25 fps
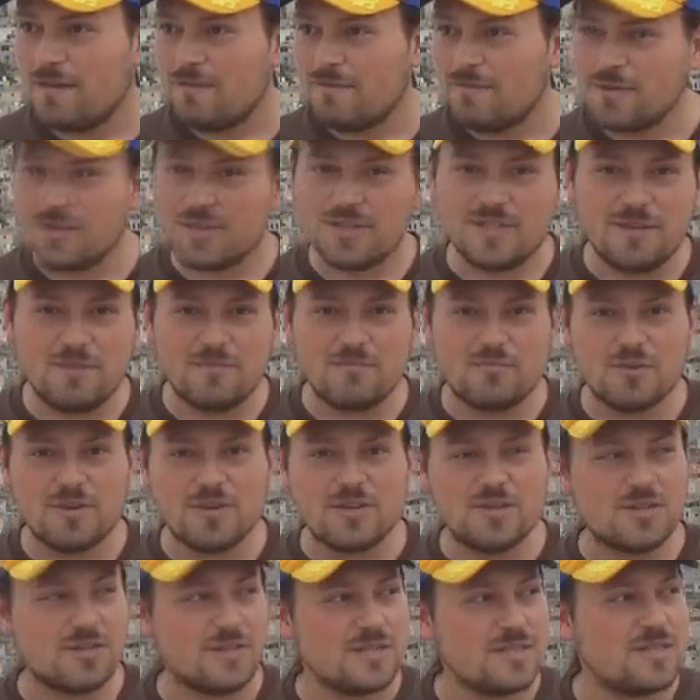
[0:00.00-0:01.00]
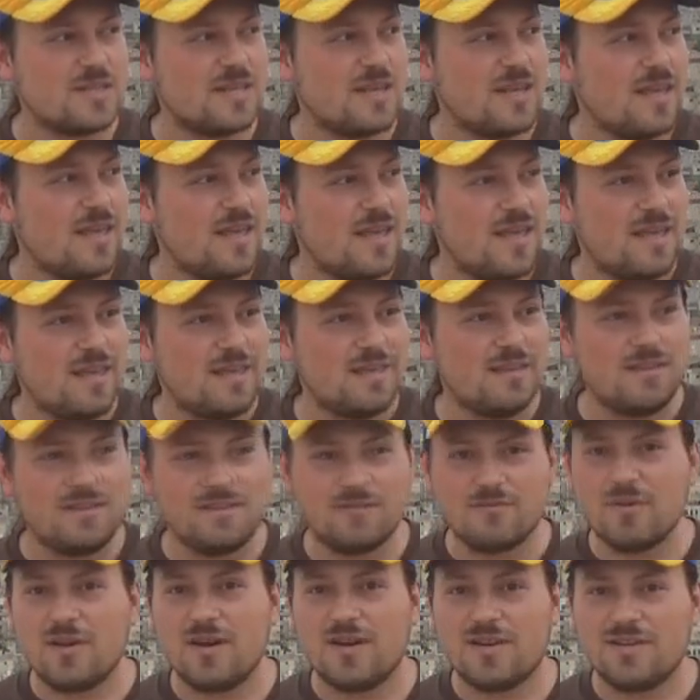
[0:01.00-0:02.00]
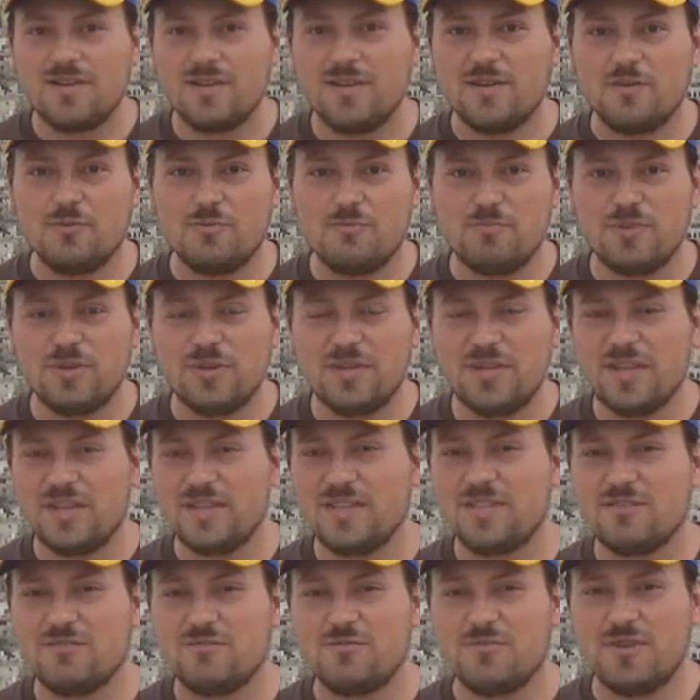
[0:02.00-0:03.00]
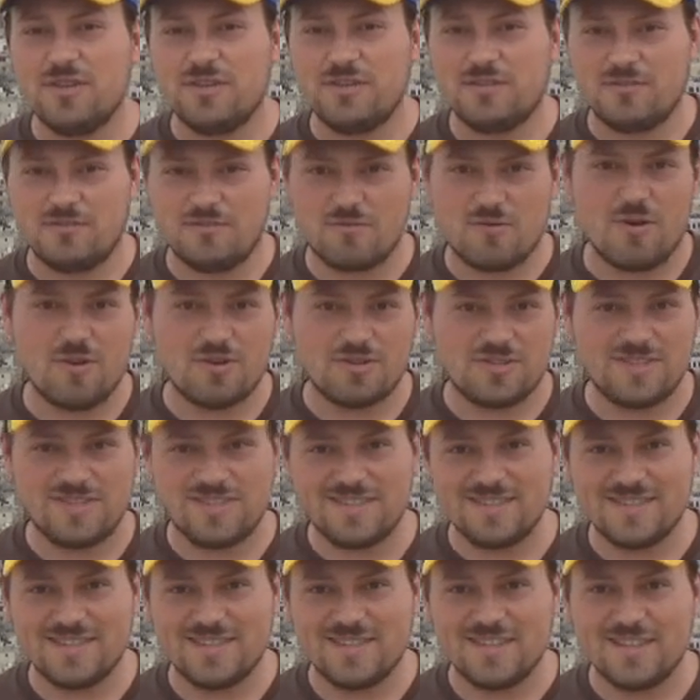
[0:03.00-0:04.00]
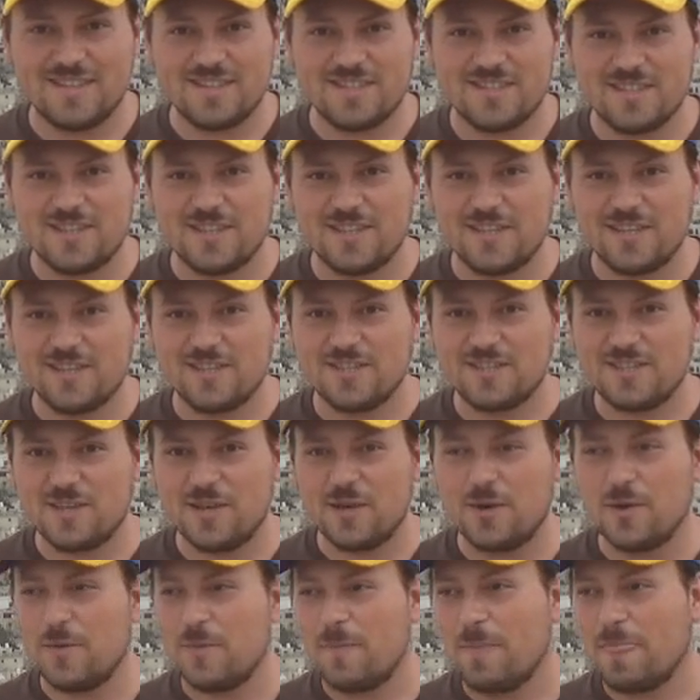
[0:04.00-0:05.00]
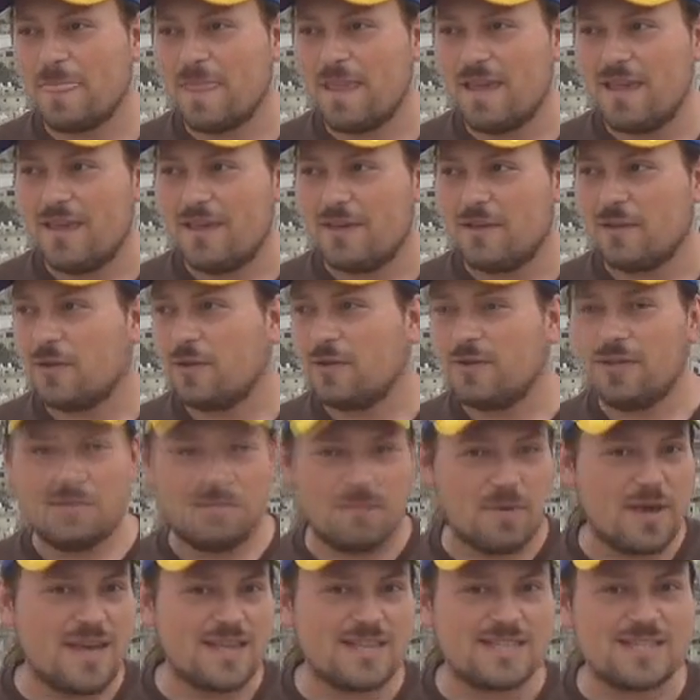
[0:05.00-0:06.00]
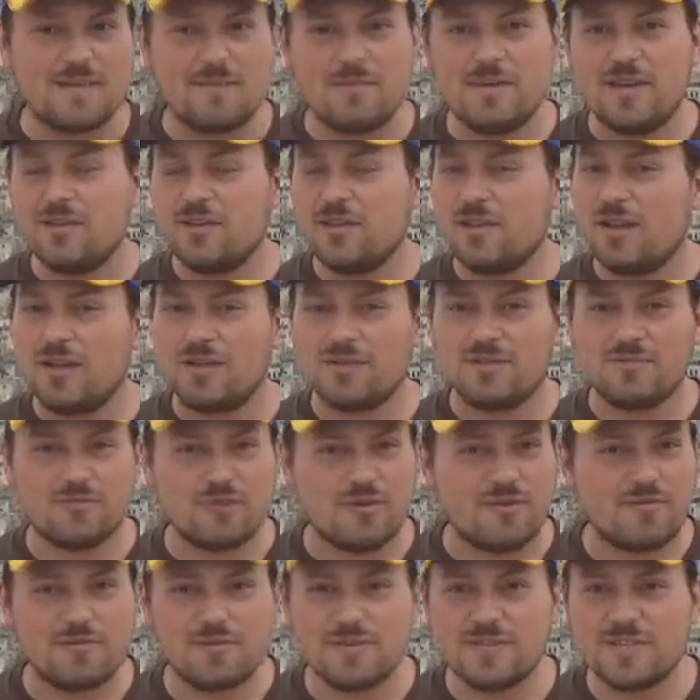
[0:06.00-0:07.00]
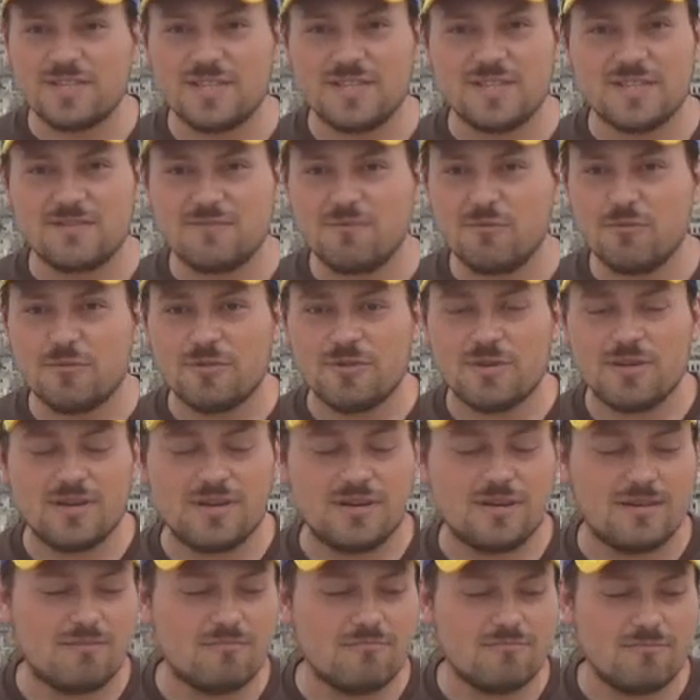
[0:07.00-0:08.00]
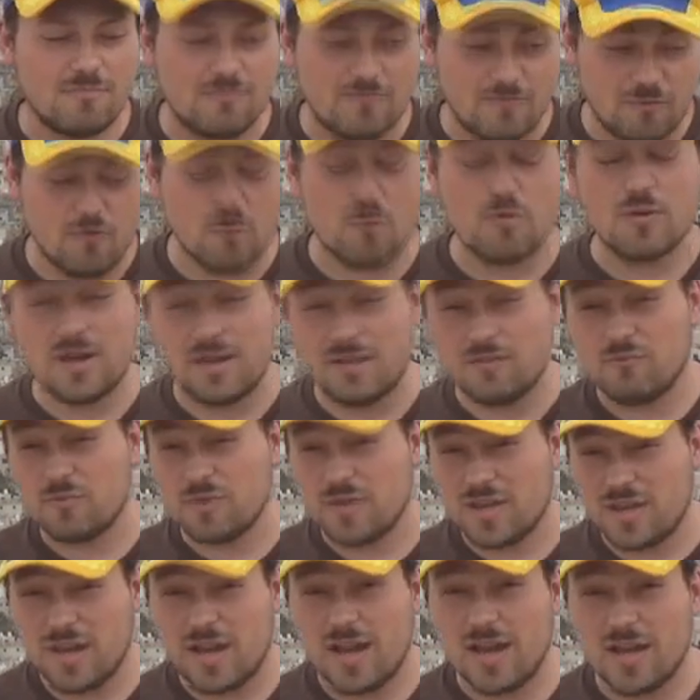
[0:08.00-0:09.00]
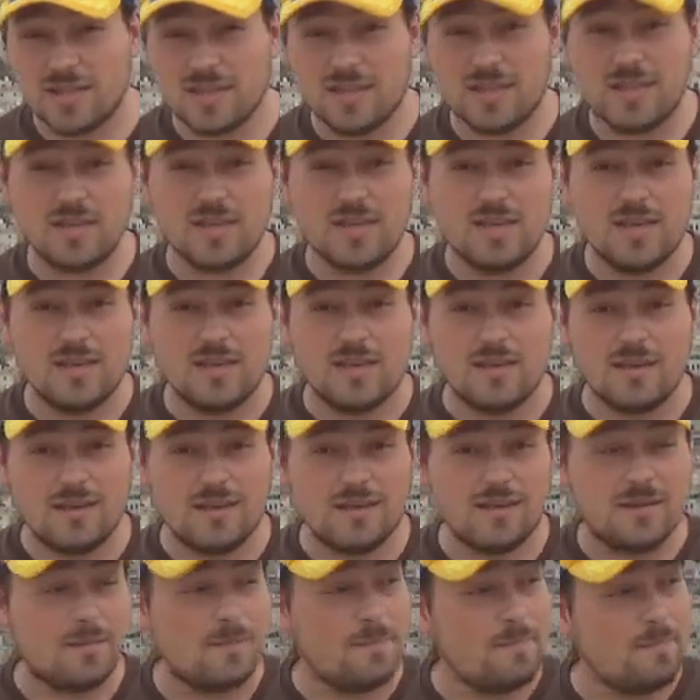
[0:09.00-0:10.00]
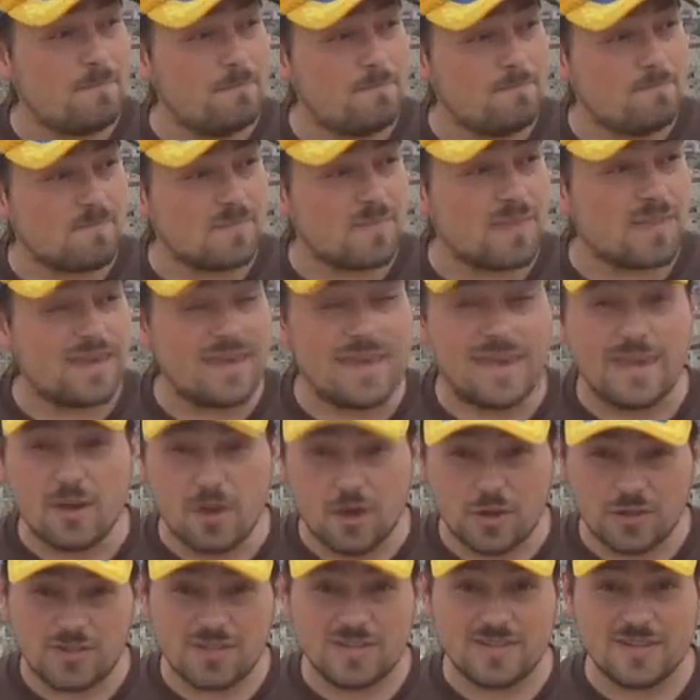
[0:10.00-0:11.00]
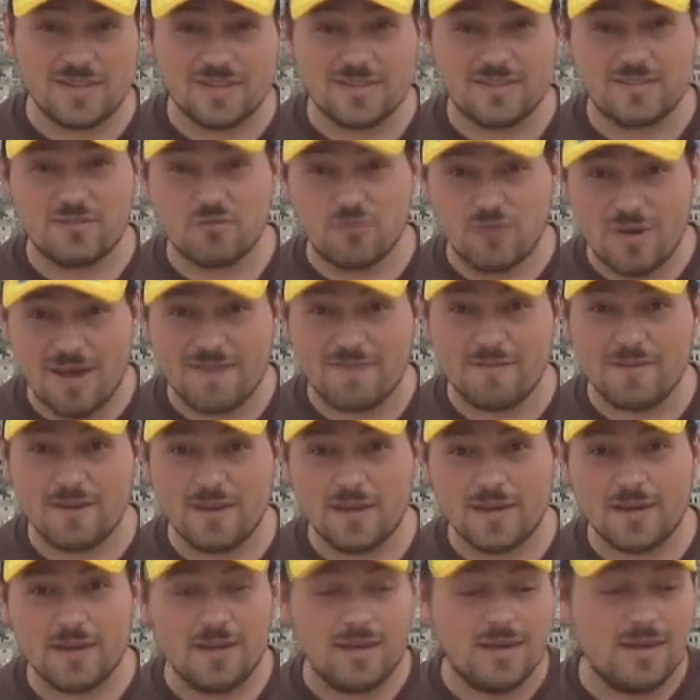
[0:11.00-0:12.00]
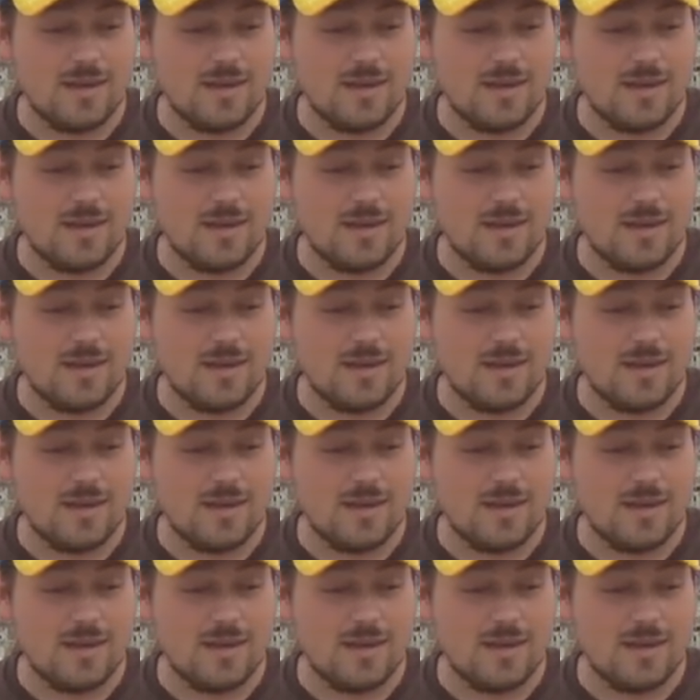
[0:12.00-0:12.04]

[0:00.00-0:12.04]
first impressions there are no pedestrian crossings in the city. So, you know, in the past I made a lot of references for, um, for and regarding um, chaotic traffic